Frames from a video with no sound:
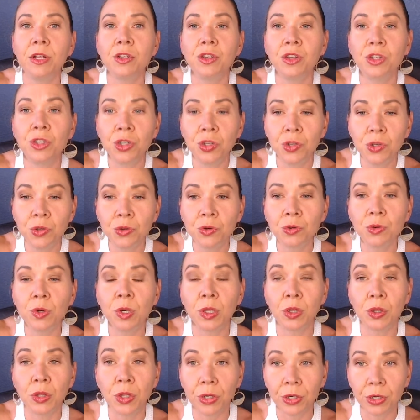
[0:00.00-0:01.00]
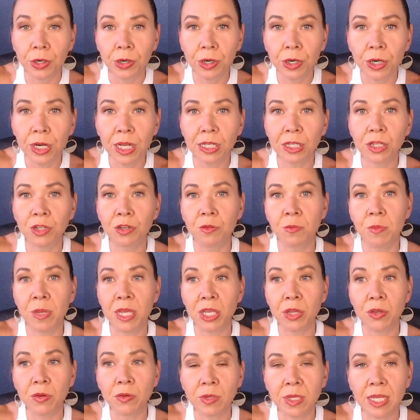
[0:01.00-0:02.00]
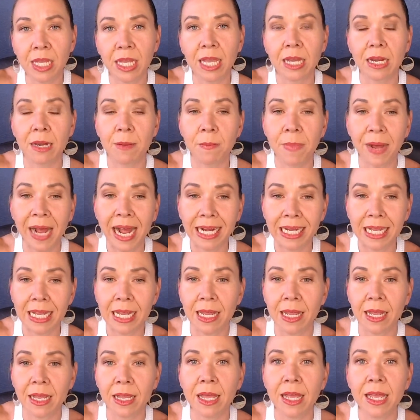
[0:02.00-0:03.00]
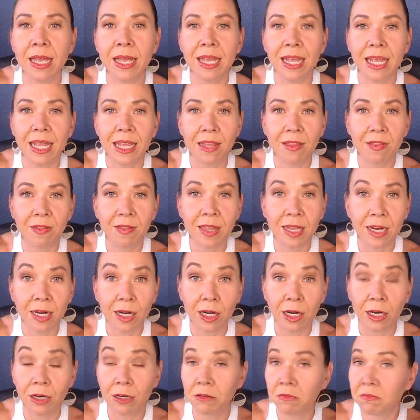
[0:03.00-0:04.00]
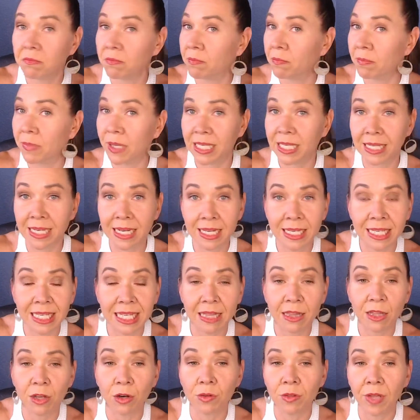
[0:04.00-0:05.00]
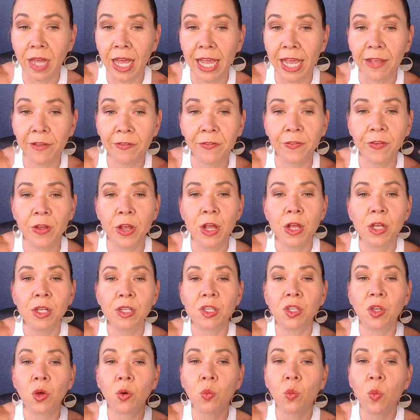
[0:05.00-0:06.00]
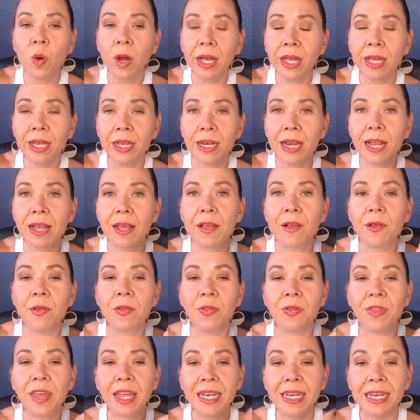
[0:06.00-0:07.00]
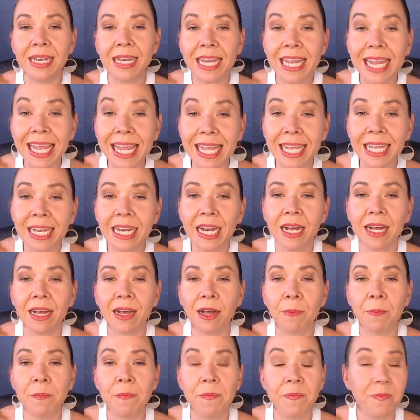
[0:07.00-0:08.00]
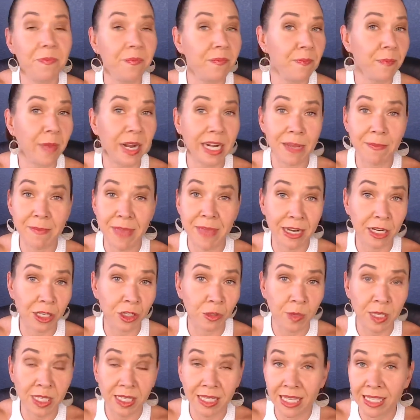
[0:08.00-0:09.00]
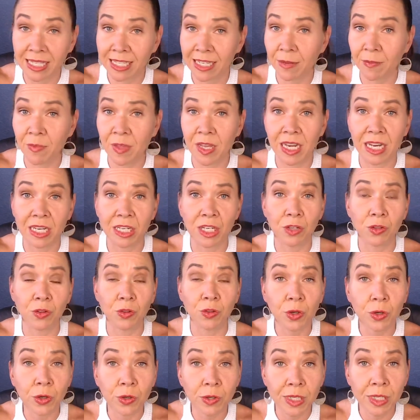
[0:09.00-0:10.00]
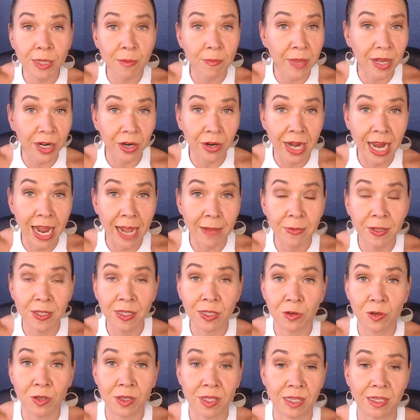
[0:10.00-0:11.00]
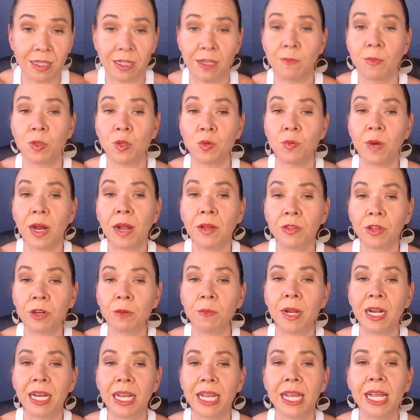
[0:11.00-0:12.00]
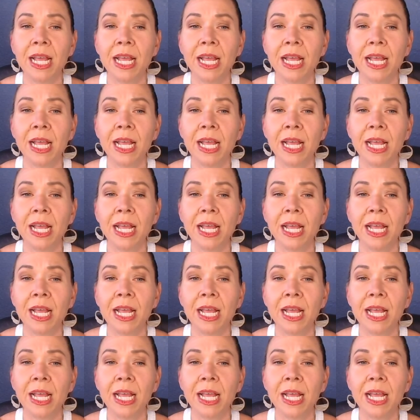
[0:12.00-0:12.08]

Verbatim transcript: to learn and to be using and embodying in their business, in their life. So one, they need a money management system. They need to learn some better habits or systems around their money